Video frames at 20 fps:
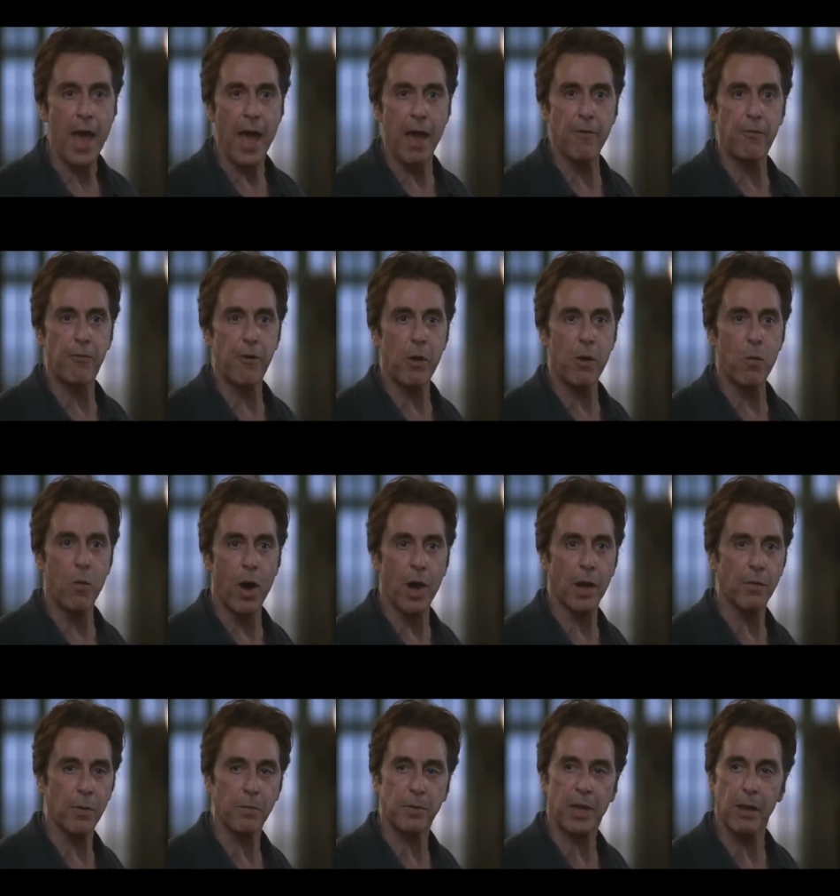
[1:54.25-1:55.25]
Every one
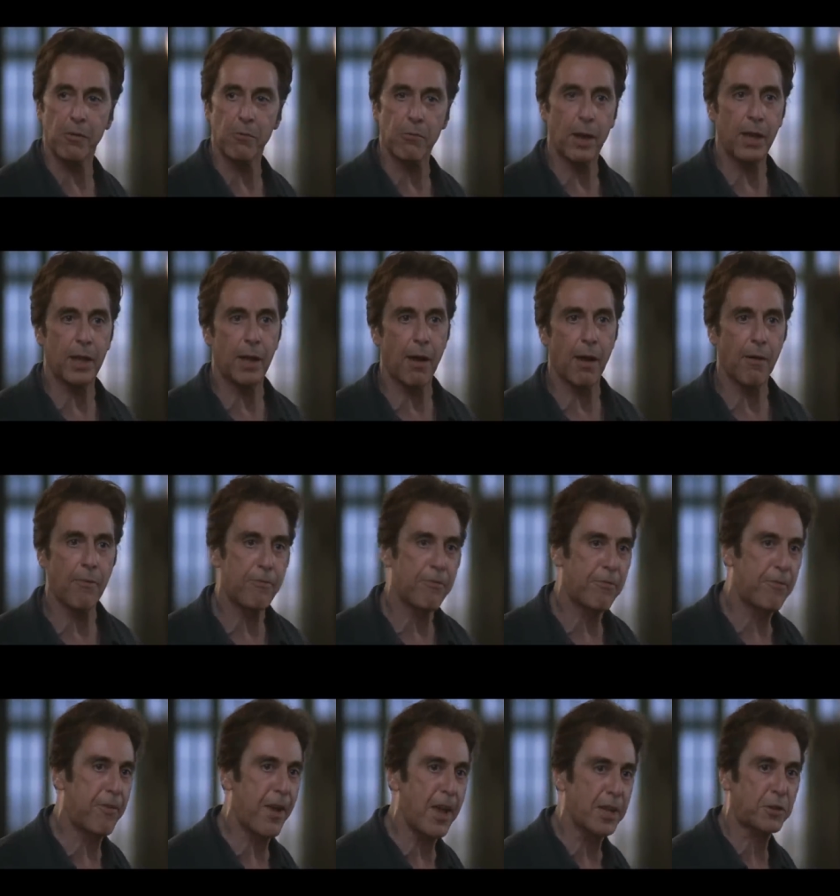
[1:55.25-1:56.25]
of them getting ready to
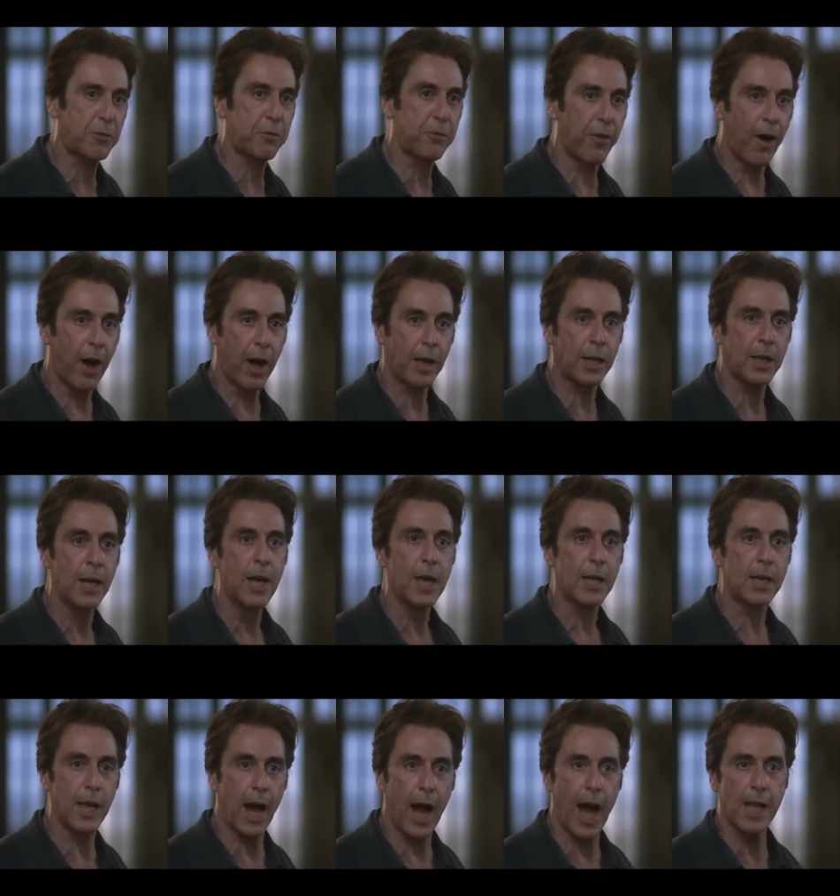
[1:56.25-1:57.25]
fist fuck
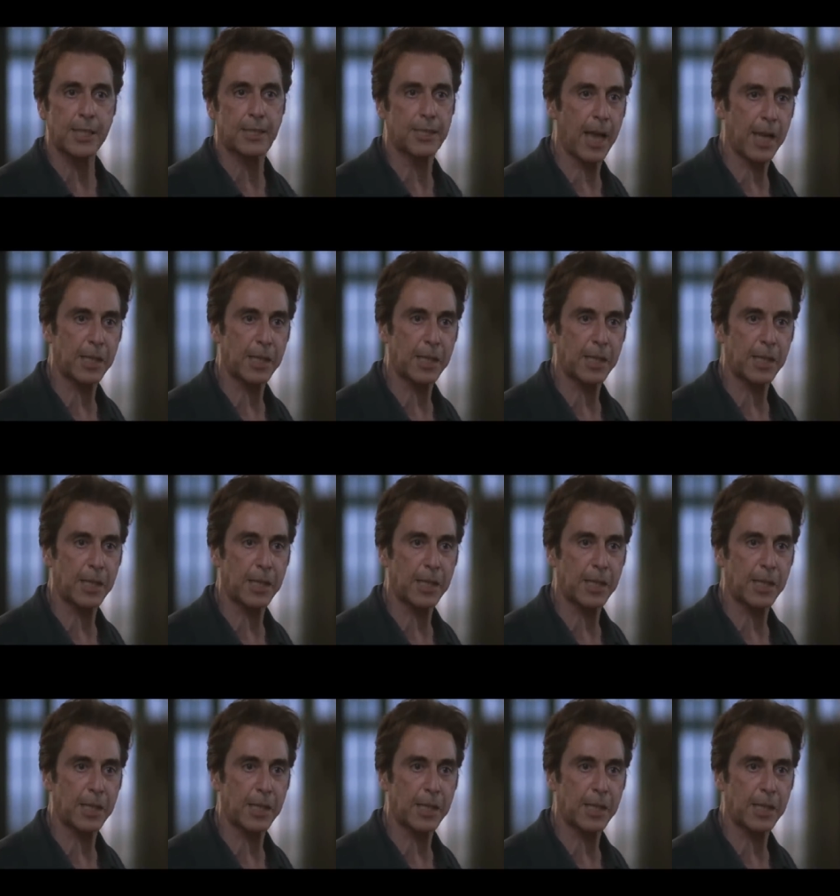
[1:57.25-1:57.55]
God's